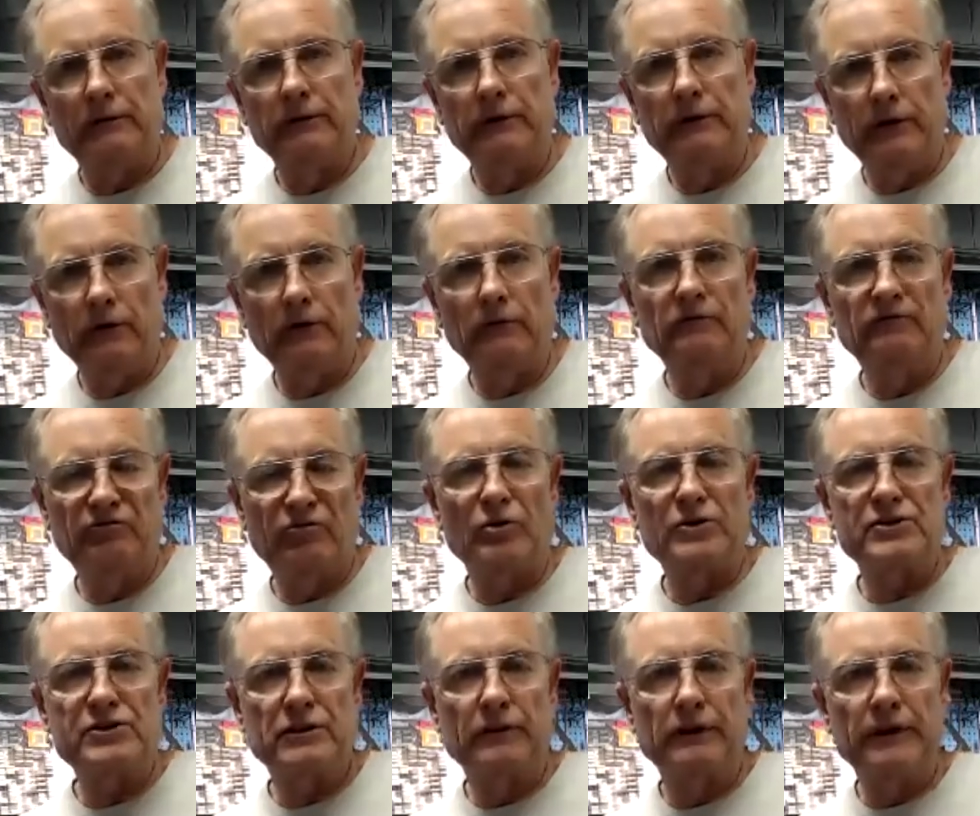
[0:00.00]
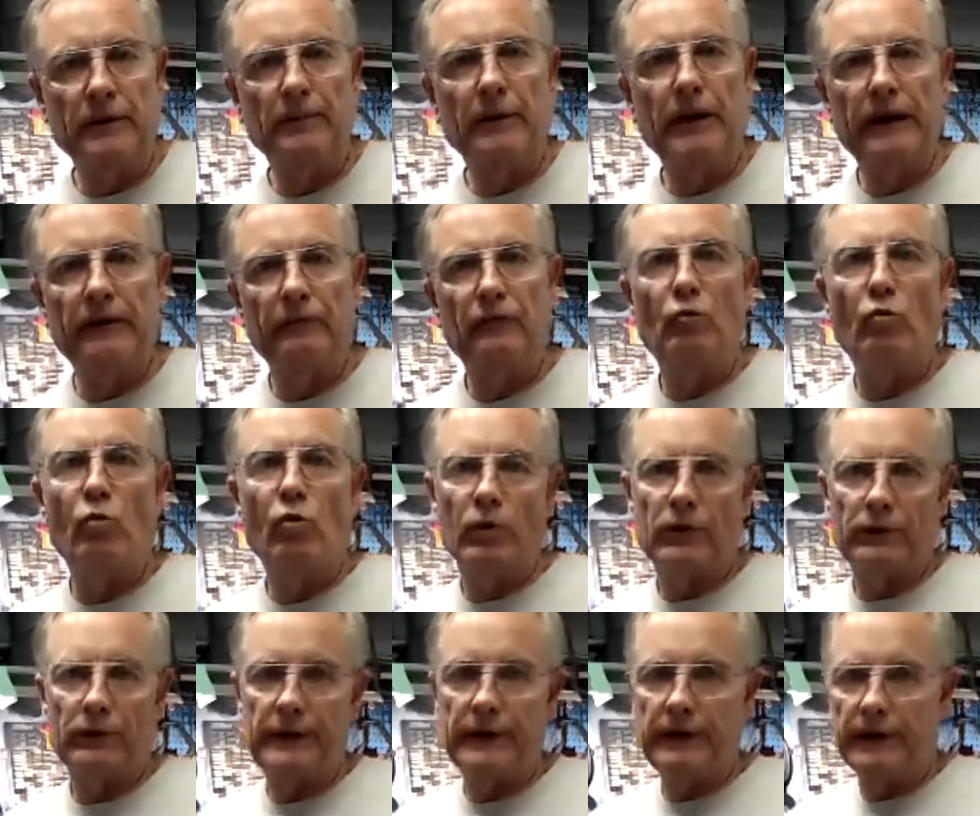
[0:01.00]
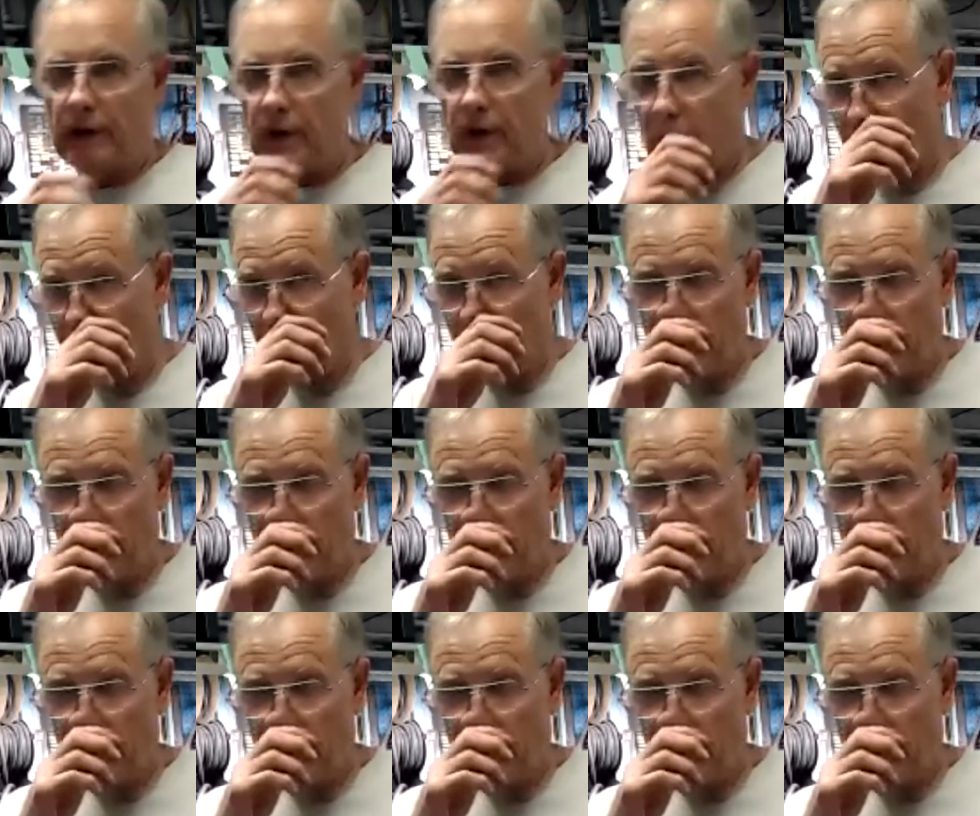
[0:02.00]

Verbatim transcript: You know, fortunately, you might have a warranty to go